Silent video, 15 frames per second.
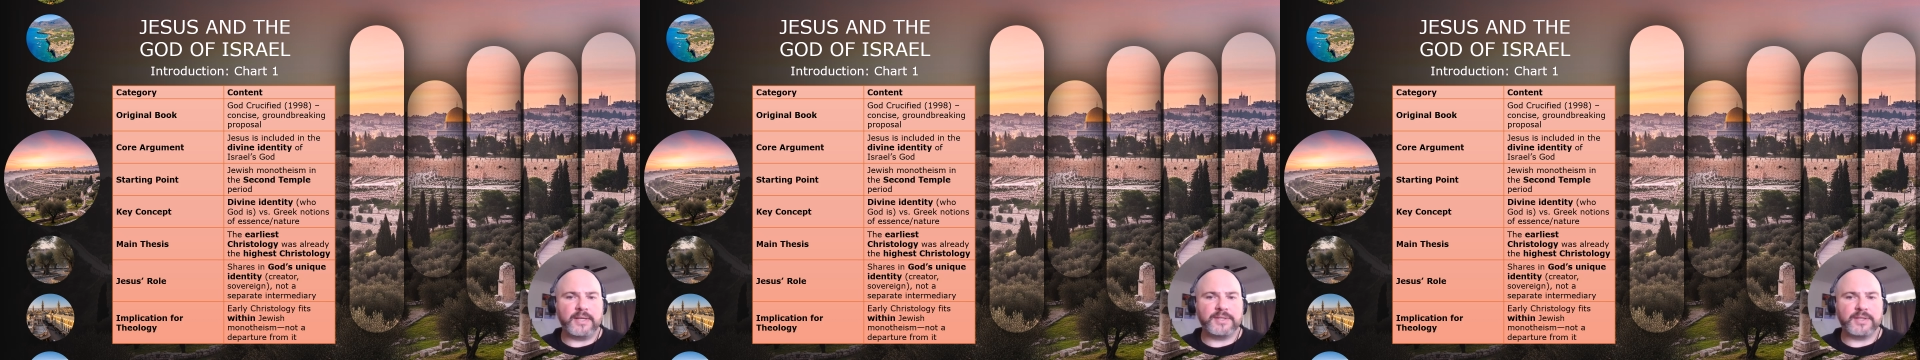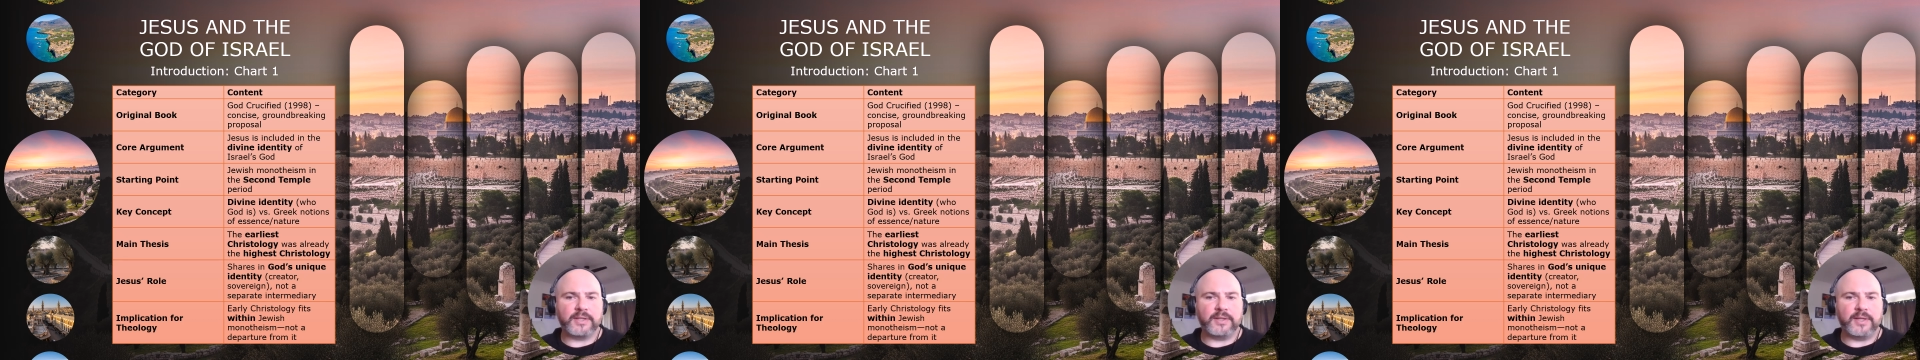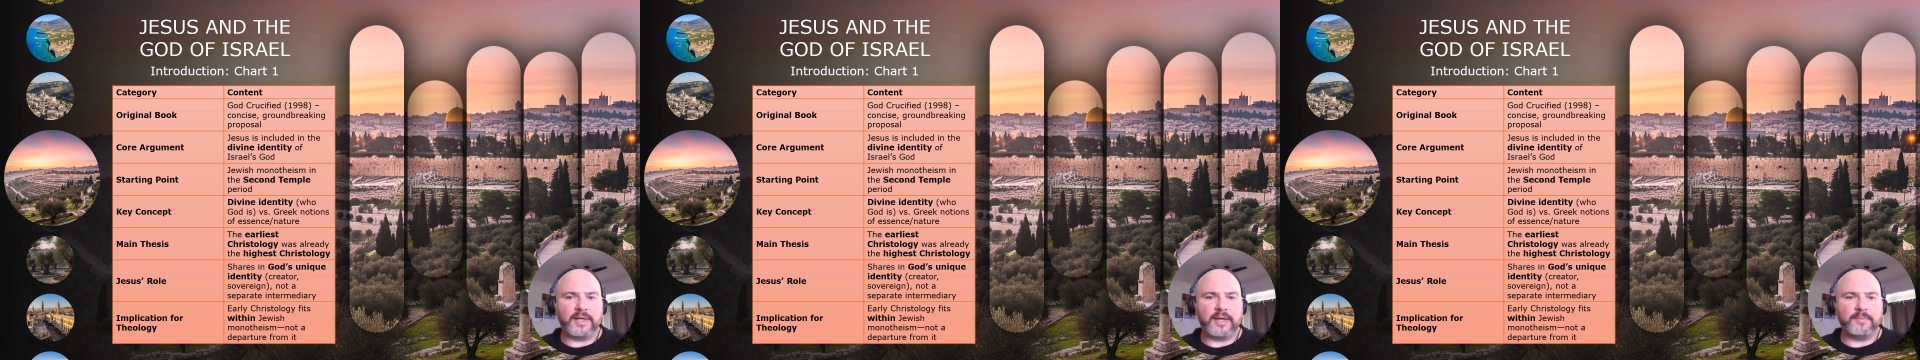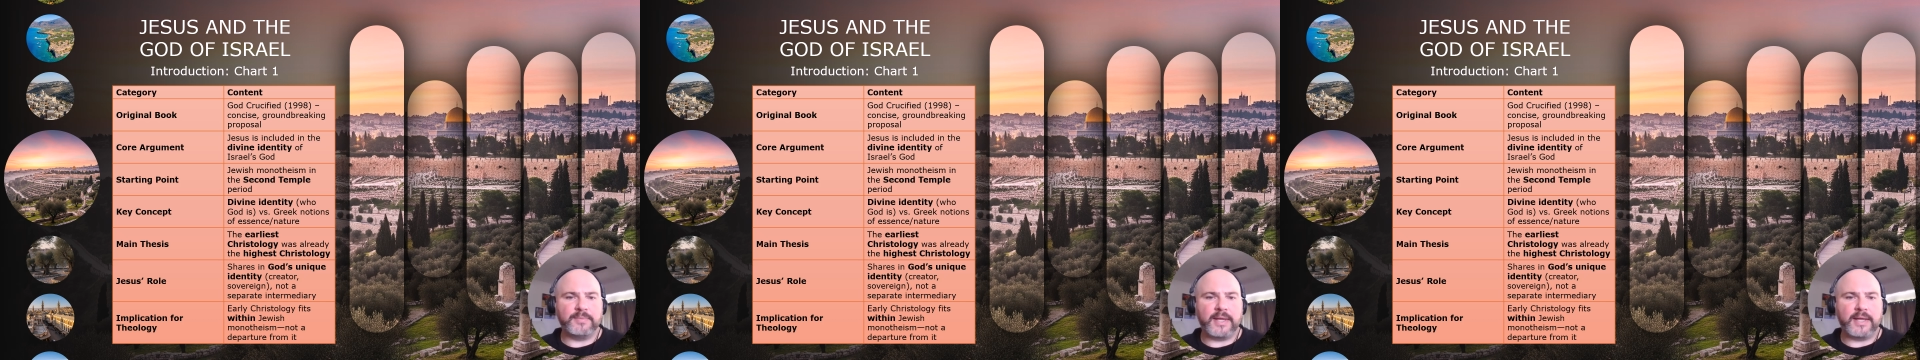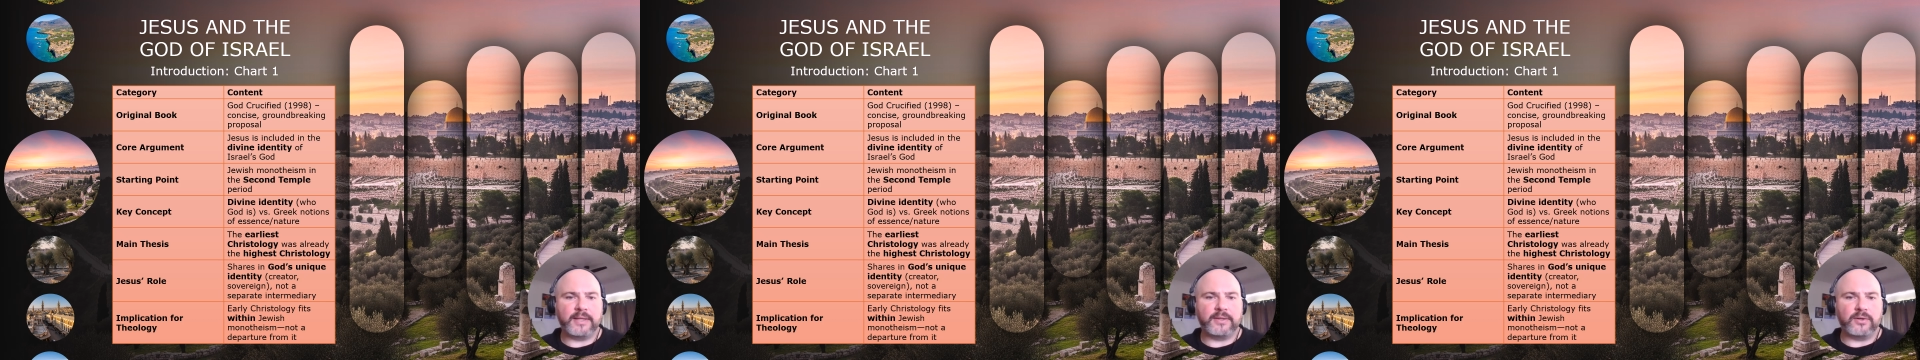is the claim
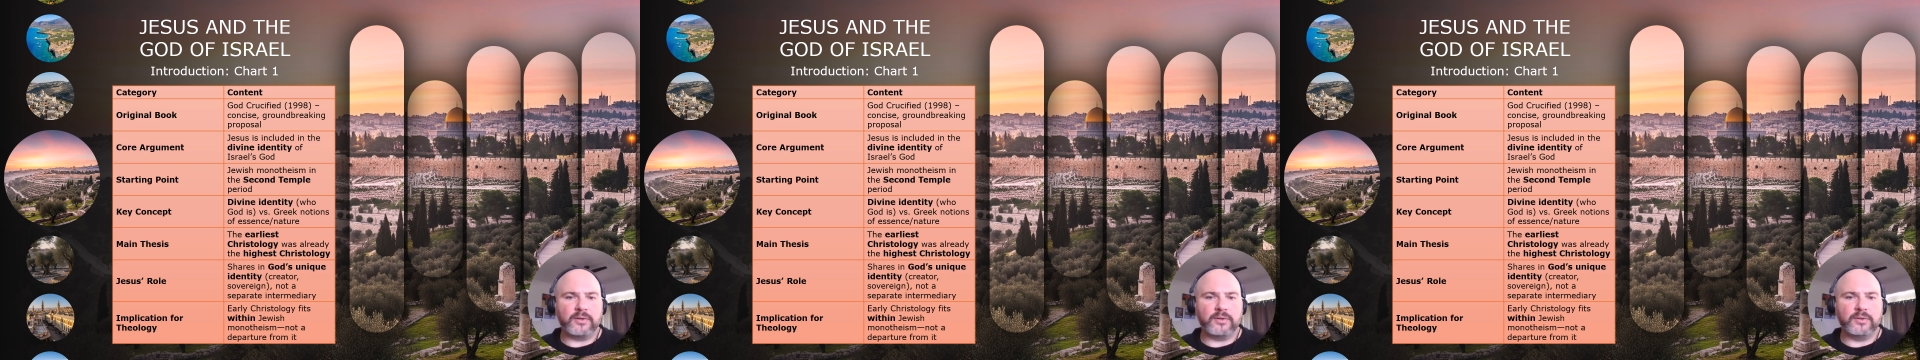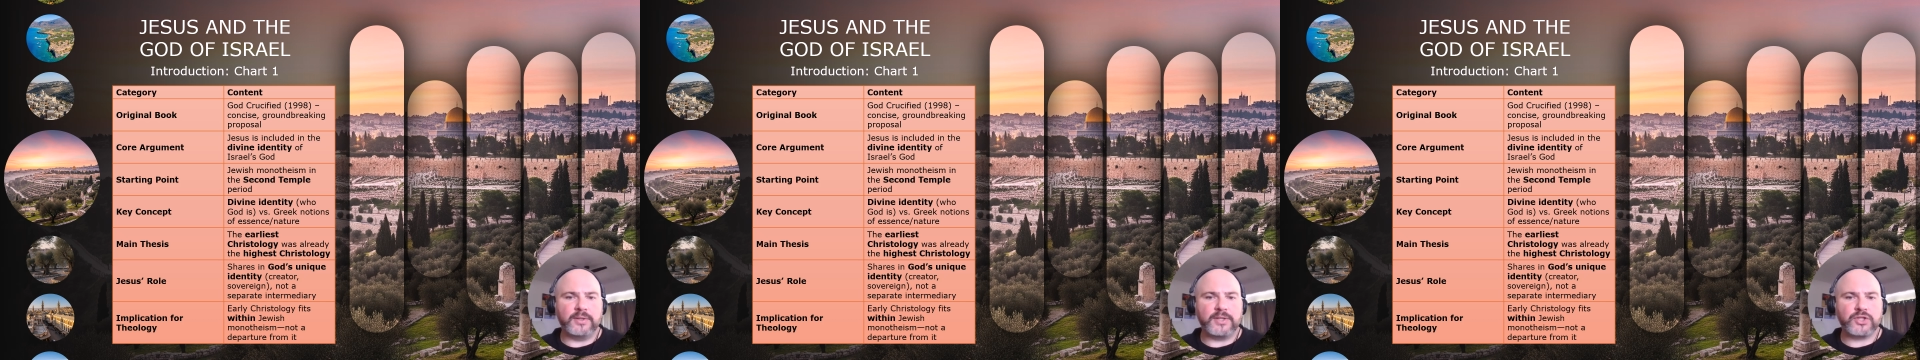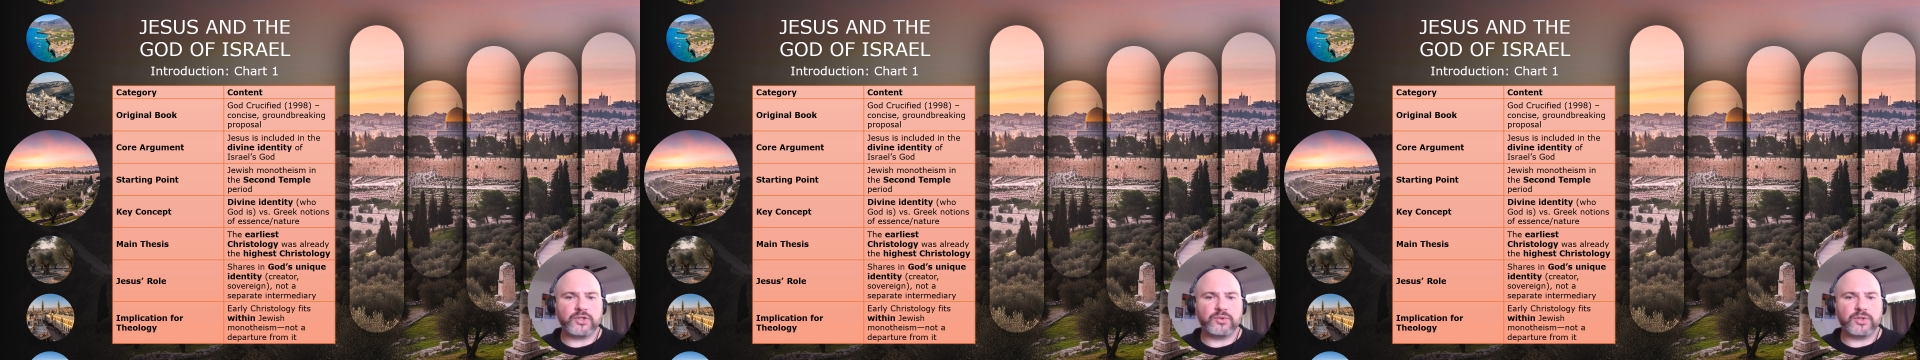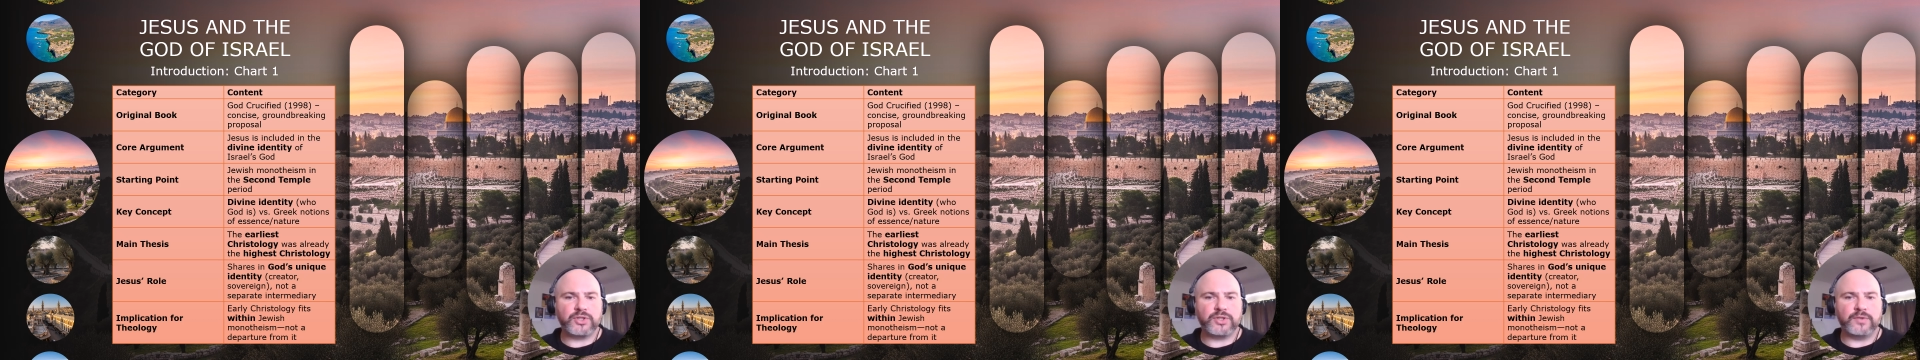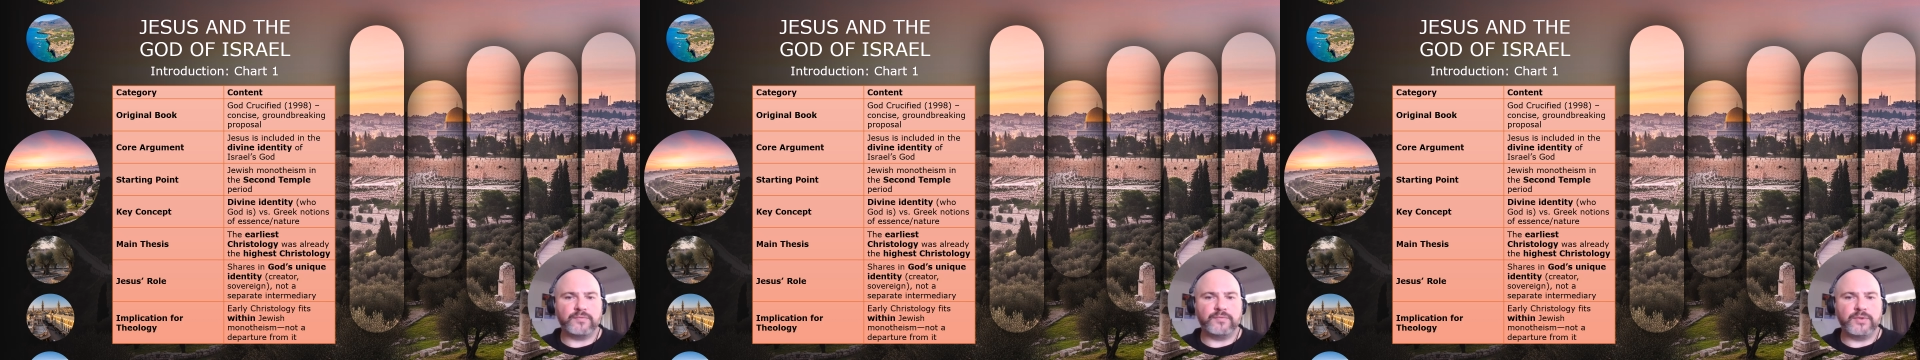that the earliest
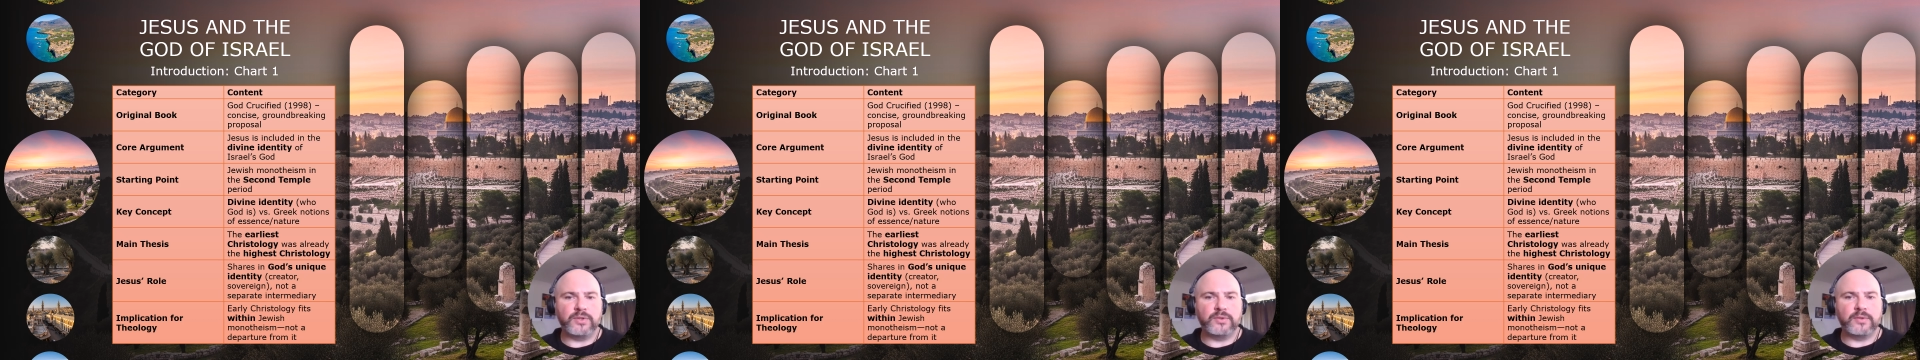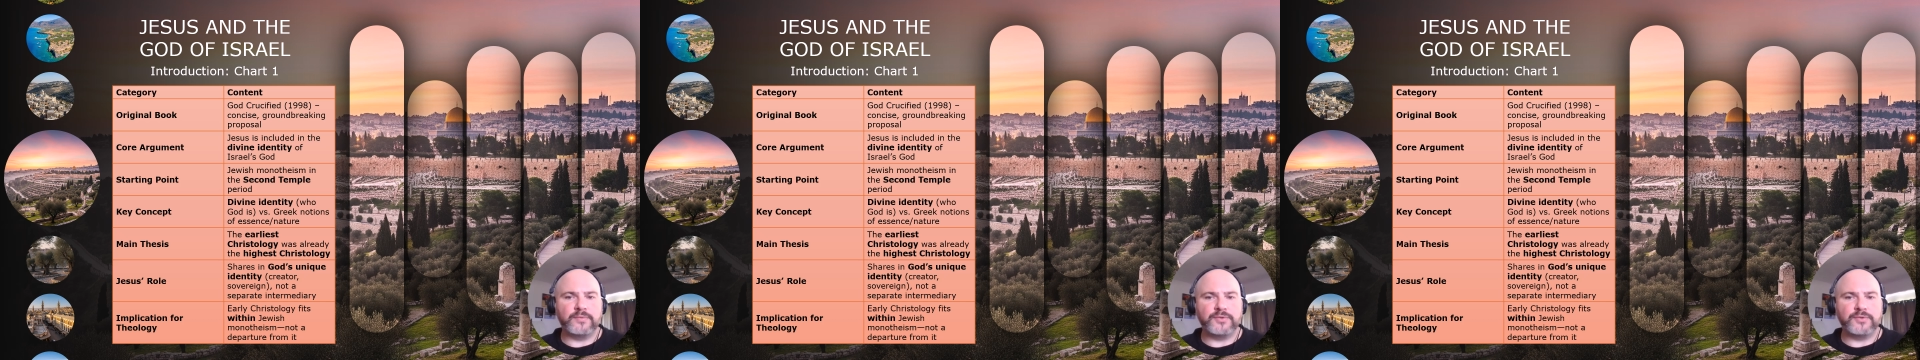Christian view